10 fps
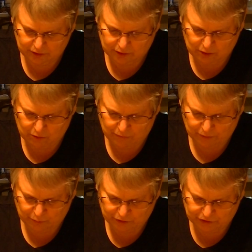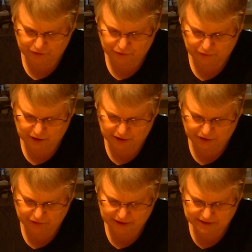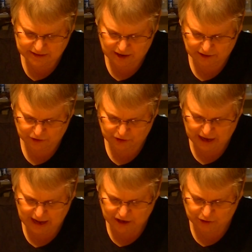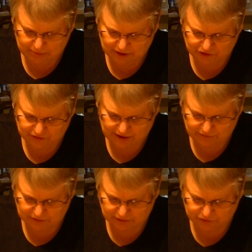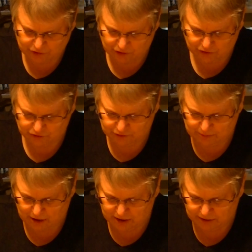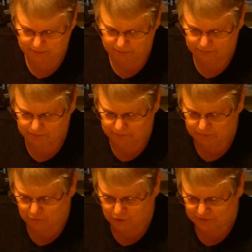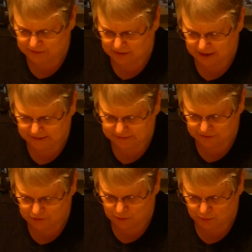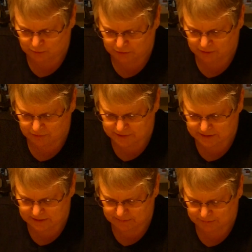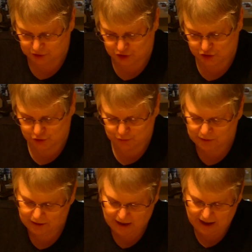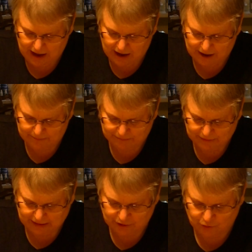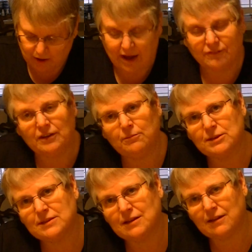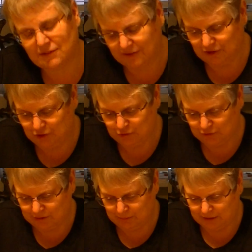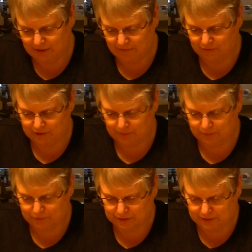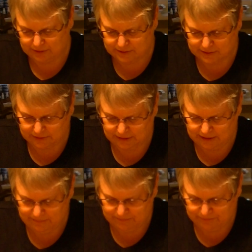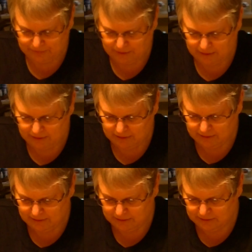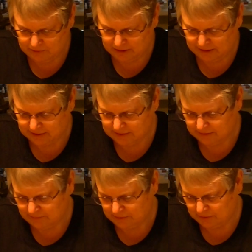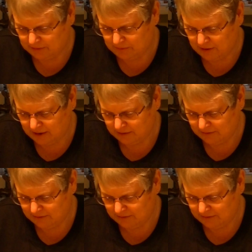go over it with your next color. You may just have a little darker spot. More than likely, no one will notice it but you. In crafting, mistakes can usually be covered up pretty easily. Oh, I like the pumpkin pie.